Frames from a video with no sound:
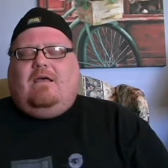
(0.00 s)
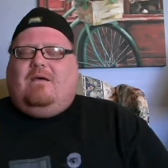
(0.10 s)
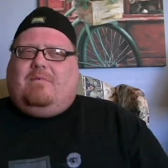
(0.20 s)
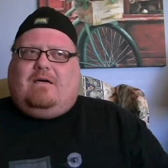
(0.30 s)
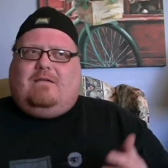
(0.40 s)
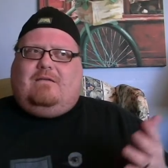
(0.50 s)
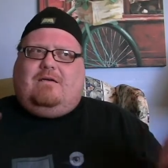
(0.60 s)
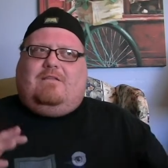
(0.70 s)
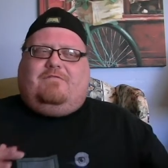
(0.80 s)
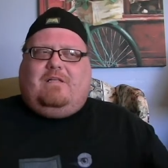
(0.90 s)
But
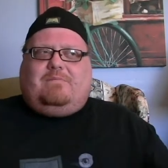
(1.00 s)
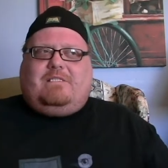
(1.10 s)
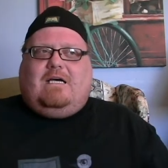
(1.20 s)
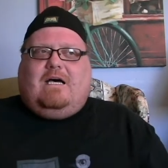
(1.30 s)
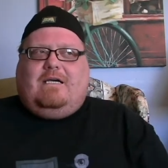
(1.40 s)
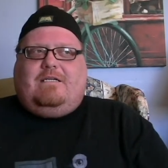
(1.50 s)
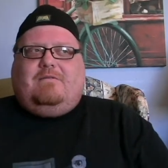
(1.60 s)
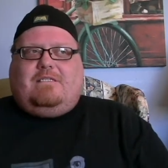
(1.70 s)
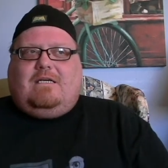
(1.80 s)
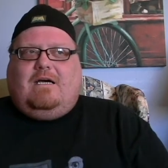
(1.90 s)
on the flip side,
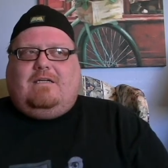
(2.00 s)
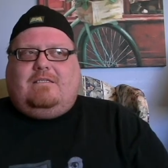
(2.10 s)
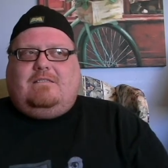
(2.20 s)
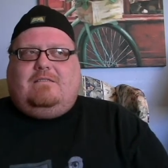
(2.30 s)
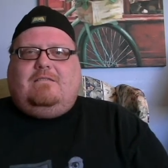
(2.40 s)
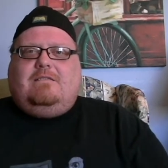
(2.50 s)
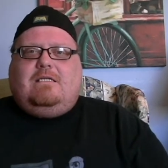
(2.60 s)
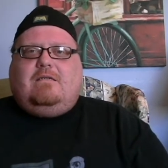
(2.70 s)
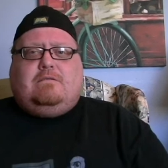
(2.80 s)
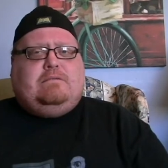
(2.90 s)
it's kind of, you
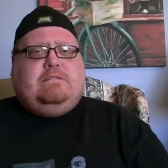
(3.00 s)
know,